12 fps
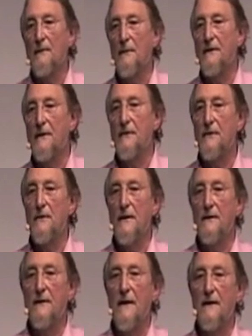but if you
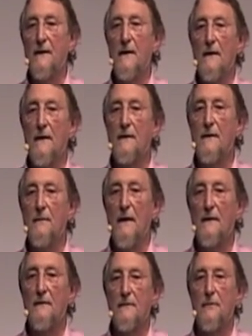read Descartes
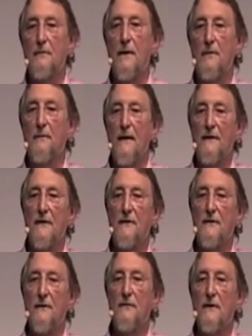about proper
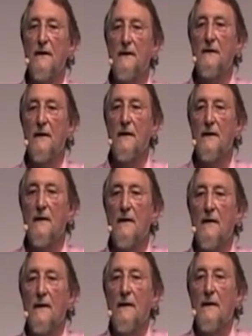methods of reasoning,
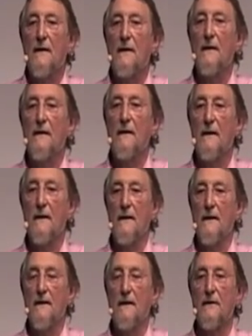he
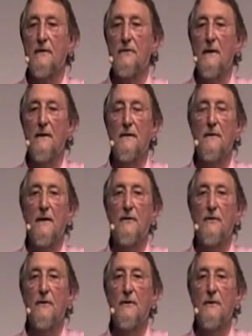goes right the way
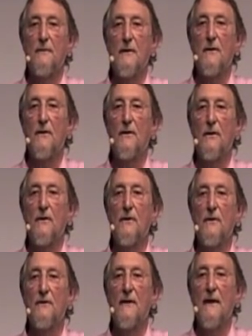through them and
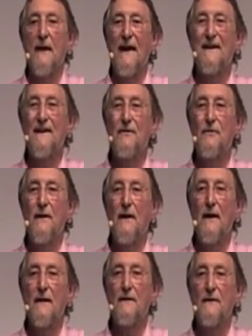concludes, and if we
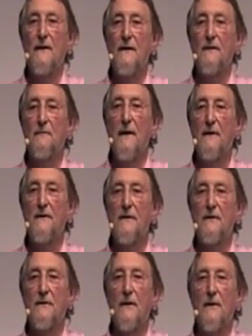had these
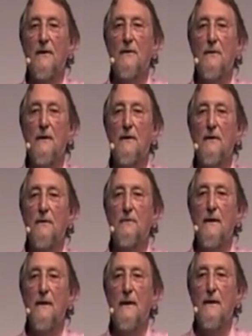methods, we could
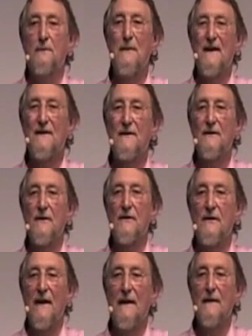be
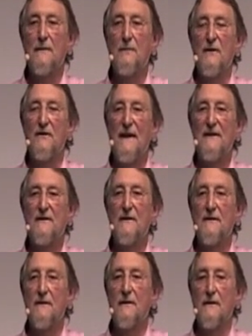masters and
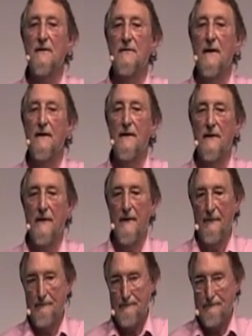possessors of nature.